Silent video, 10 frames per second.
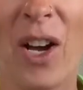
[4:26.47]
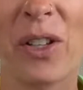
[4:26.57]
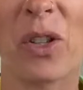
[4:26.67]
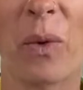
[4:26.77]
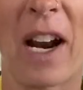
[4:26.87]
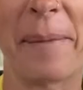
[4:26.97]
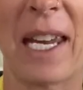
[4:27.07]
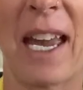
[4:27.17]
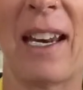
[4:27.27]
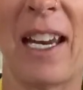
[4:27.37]
So when I'm
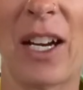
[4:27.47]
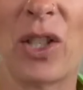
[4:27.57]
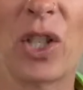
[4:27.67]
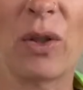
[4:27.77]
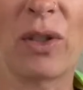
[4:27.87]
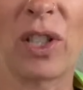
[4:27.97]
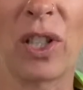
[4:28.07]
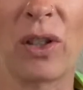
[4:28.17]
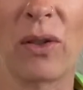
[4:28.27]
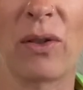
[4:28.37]
canning, I choose to
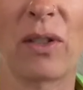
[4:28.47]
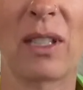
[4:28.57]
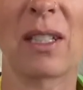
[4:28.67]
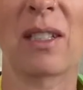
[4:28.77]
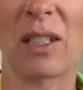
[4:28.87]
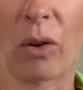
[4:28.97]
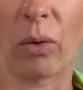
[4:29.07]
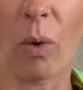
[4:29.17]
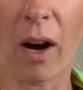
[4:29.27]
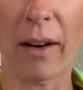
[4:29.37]
use distilled
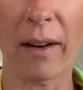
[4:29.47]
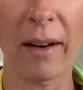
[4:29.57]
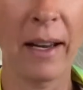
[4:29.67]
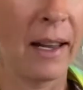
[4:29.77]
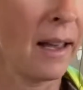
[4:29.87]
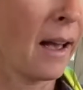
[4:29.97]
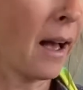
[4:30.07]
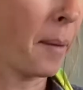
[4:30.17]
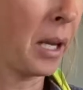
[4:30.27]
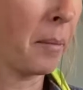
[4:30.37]
water
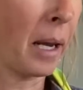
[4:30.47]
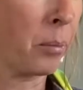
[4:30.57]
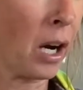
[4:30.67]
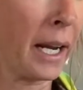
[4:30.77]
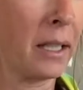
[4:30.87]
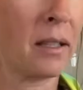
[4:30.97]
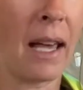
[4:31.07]
in my brines.